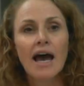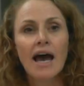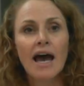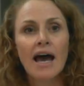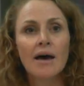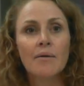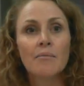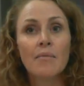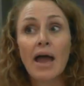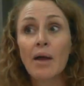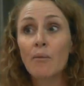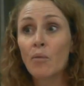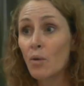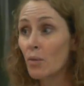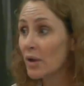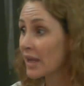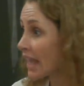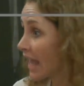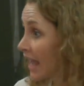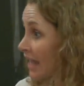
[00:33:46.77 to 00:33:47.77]
and where
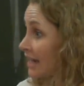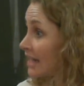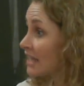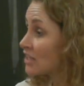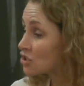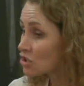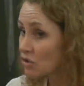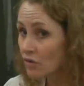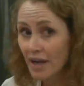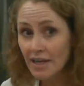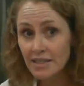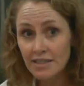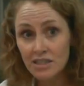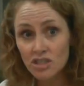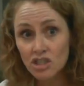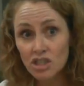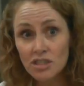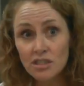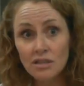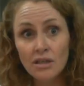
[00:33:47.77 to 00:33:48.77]
we can integrate
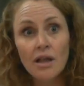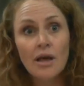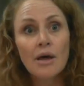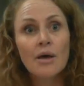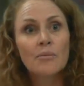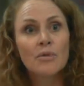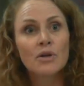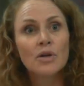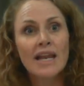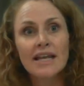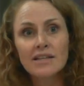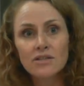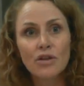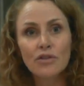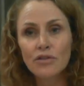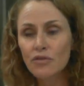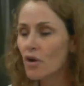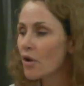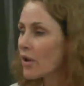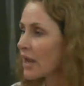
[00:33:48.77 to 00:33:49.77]
digital, but let's
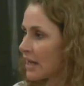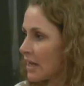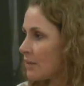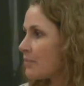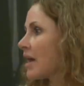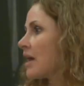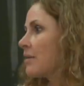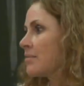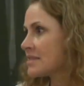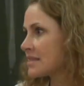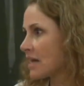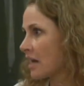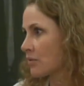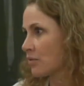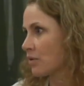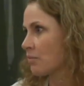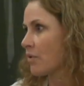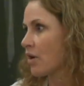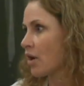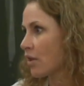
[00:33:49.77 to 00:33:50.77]
not throw any babies out
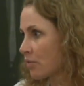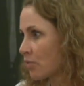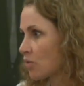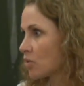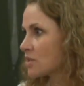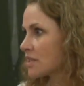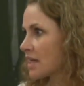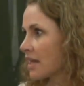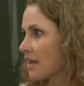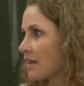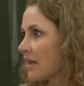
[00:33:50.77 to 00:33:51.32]
with bathwater.